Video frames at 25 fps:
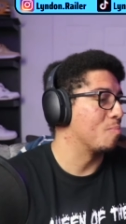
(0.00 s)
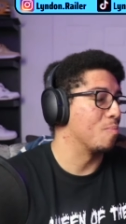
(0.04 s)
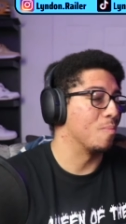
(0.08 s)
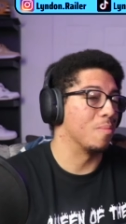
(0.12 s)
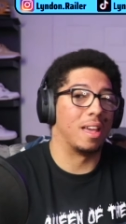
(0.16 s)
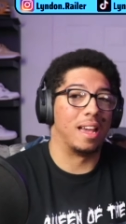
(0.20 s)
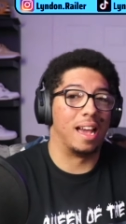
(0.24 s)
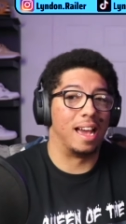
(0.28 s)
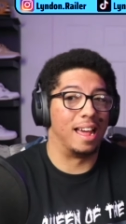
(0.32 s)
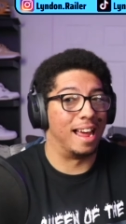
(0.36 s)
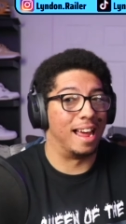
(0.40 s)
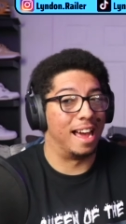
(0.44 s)

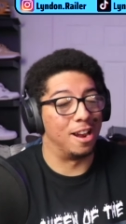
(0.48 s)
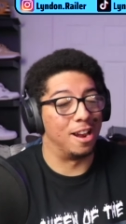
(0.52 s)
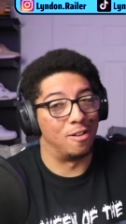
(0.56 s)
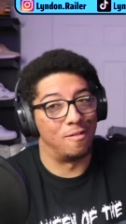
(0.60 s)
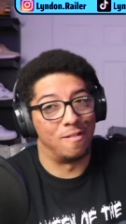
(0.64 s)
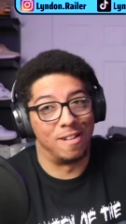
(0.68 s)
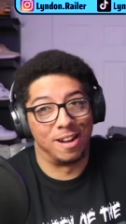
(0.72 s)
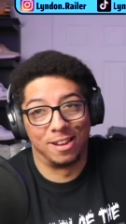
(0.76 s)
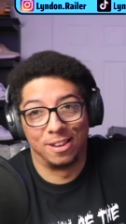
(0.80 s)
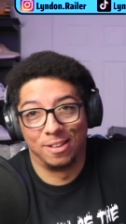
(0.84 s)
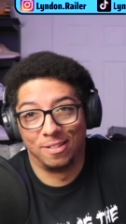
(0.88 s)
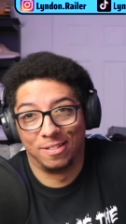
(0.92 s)
and I don't
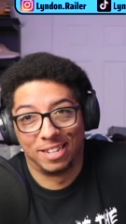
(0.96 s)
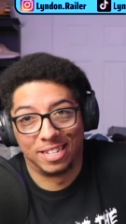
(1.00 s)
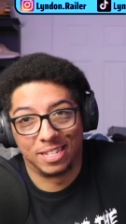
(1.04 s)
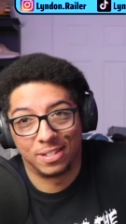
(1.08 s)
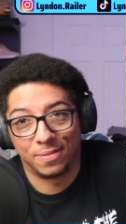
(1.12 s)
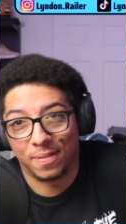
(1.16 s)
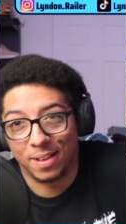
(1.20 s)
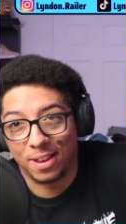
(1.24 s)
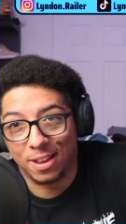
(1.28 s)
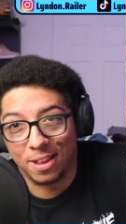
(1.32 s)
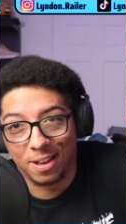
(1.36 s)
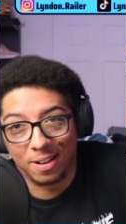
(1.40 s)
want to do this
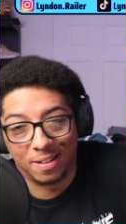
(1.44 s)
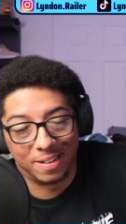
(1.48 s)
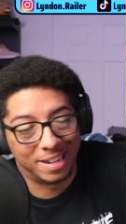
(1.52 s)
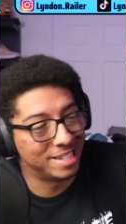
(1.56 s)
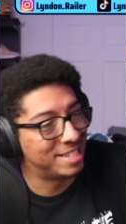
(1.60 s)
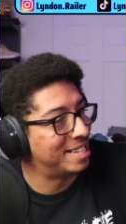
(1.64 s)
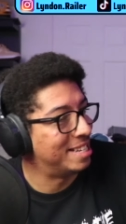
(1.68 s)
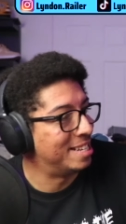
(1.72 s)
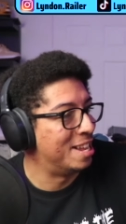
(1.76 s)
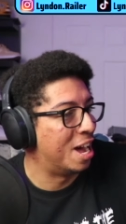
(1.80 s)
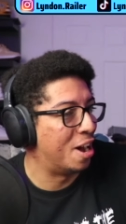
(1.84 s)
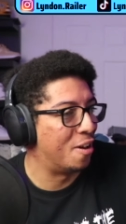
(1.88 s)
video. This
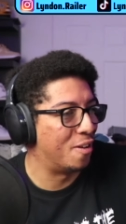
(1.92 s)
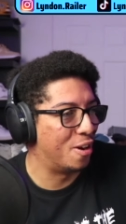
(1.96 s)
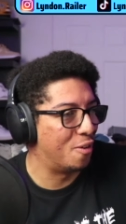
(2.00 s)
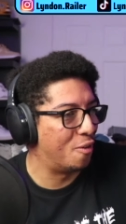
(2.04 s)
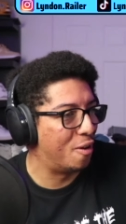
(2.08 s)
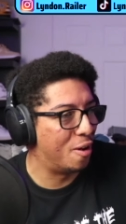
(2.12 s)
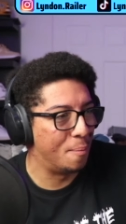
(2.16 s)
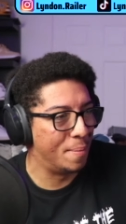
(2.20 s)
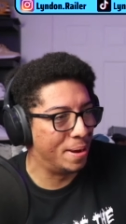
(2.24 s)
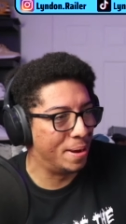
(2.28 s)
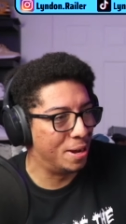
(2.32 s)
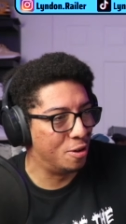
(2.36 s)
is not what I
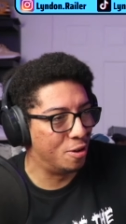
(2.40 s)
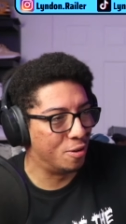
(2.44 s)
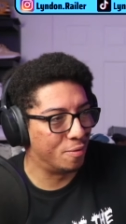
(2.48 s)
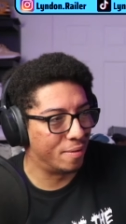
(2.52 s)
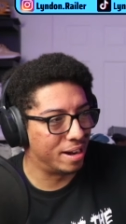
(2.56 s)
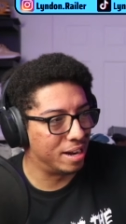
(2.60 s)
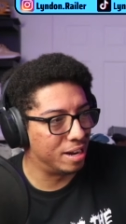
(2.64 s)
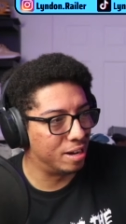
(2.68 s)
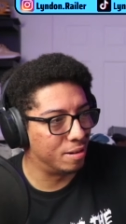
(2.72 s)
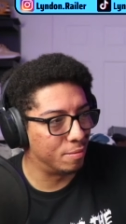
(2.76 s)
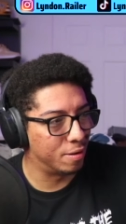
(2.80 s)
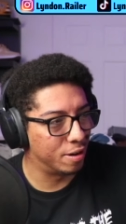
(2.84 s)
want to be doing right
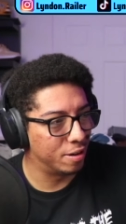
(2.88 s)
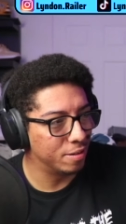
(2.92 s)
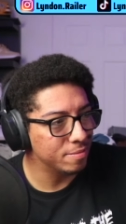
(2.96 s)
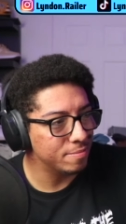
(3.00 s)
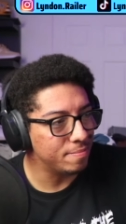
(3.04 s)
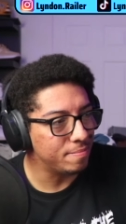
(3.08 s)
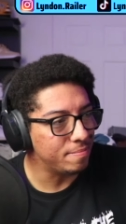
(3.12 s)
now, bro.